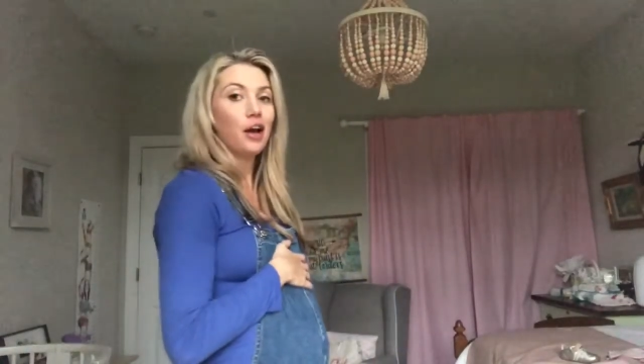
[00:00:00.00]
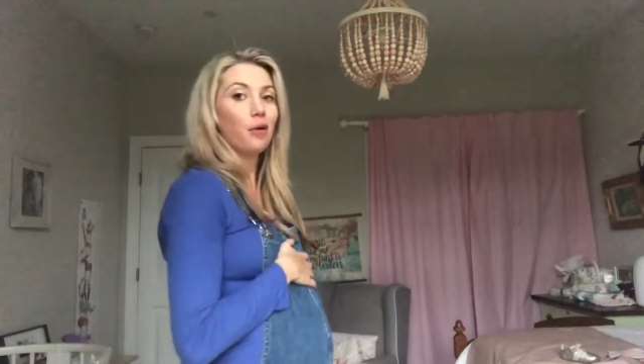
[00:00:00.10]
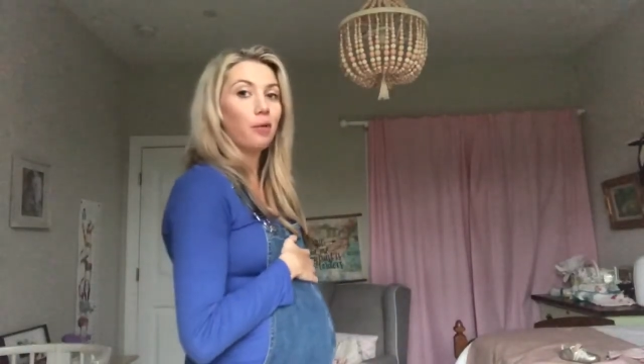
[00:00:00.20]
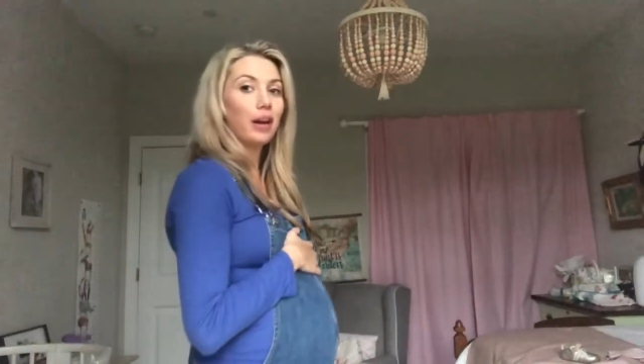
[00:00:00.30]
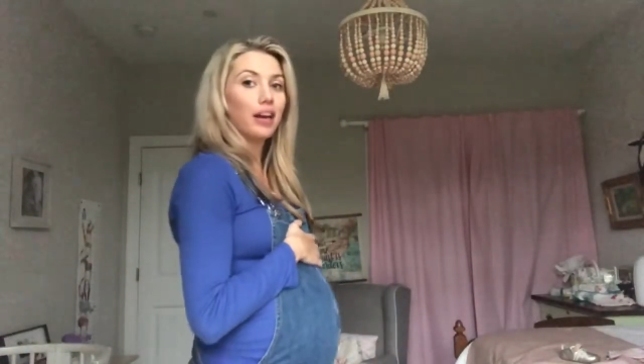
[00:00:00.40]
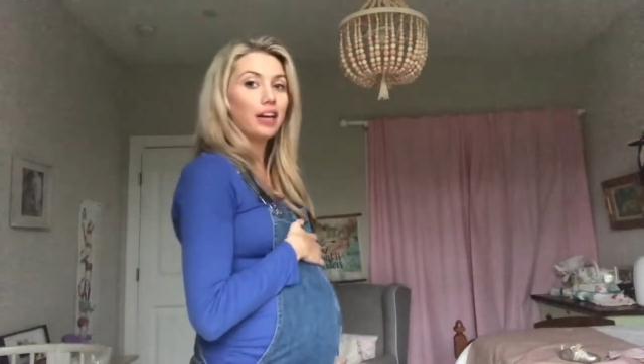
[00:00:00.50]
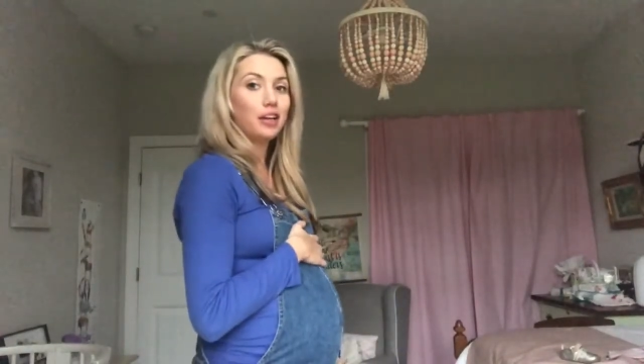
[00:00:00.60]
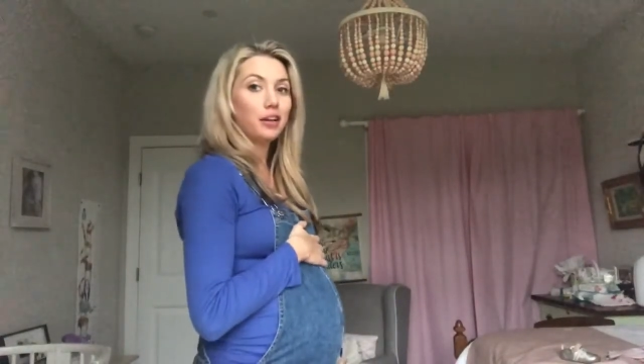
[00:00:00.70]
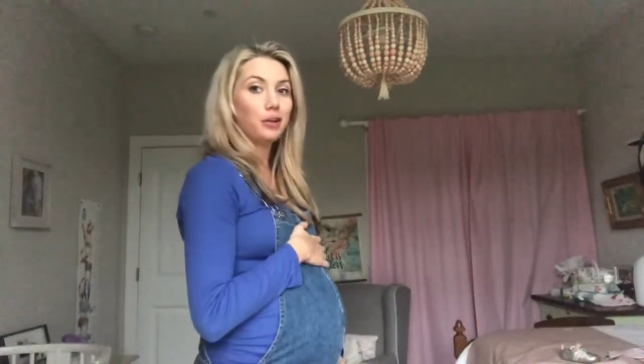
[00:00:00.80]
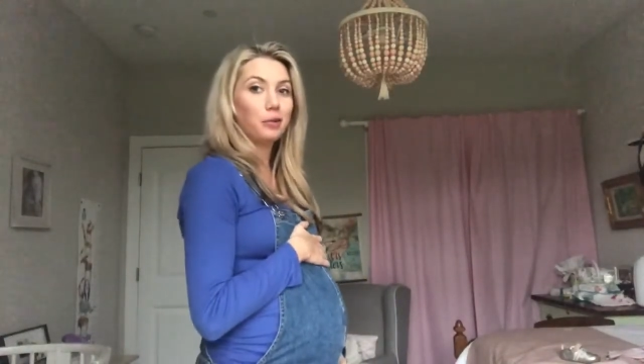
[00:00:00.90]
when
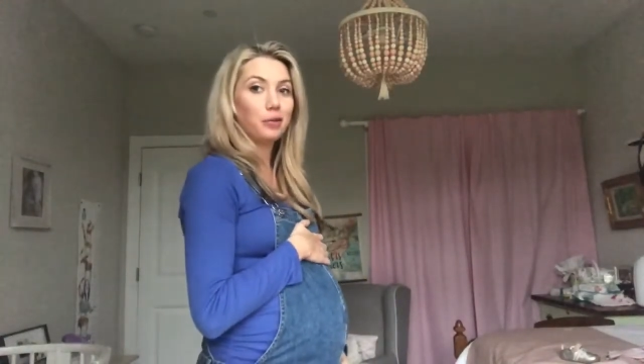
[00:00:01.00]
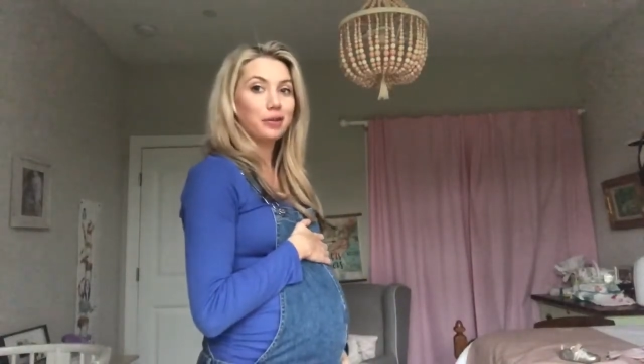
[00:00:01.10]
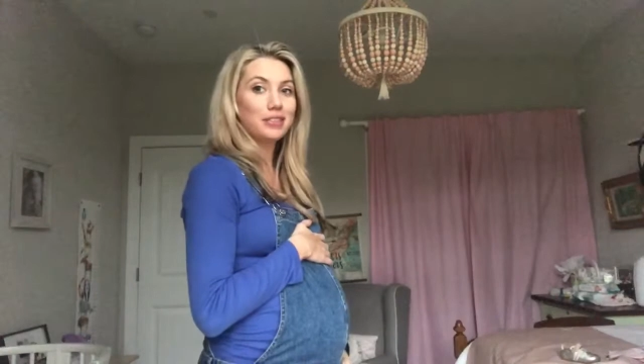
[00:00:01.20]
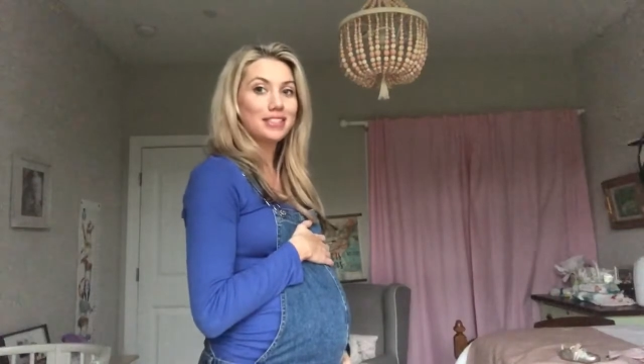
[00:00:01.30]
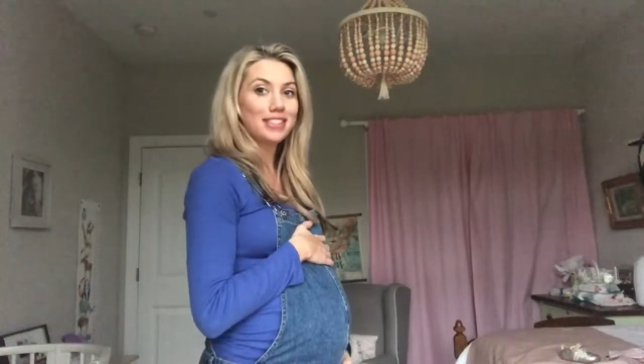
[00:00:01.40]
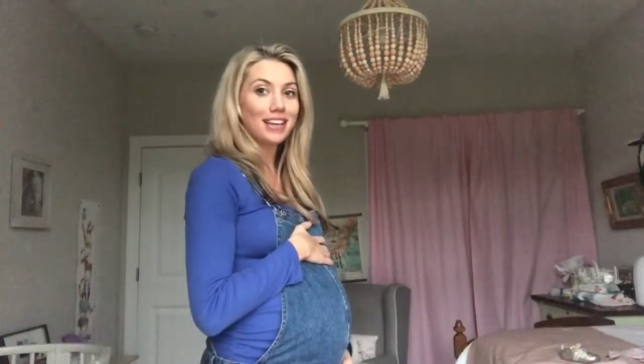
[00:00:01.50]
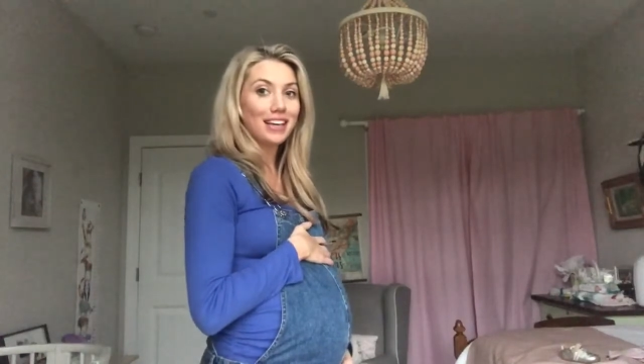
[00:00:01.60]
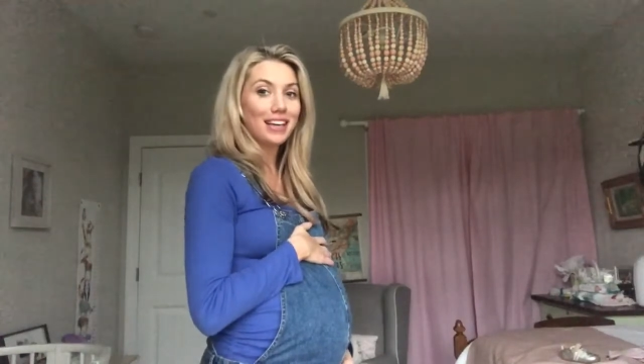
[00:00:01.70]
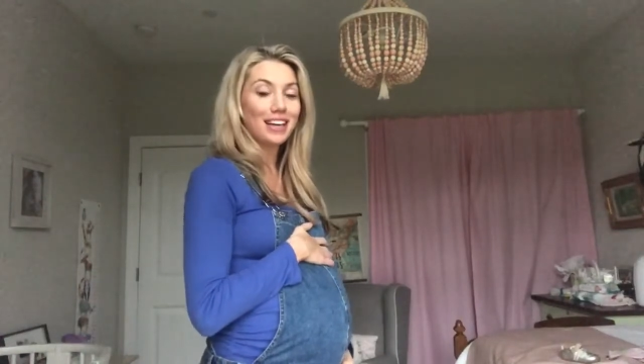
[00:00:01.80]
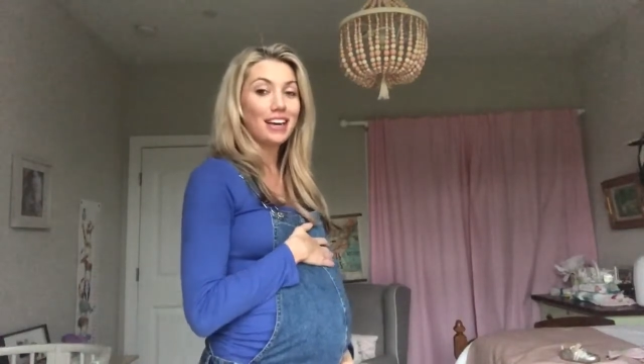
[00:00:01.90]
you will
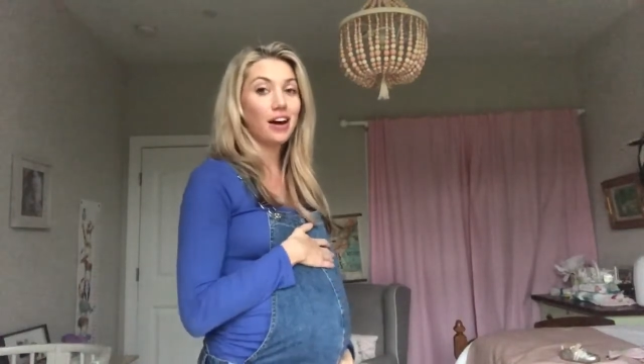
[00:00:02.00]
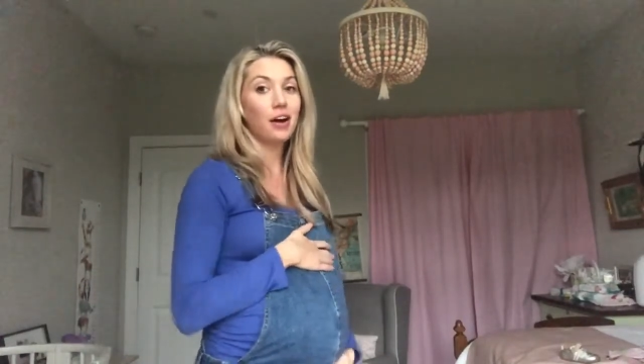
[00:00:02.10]
see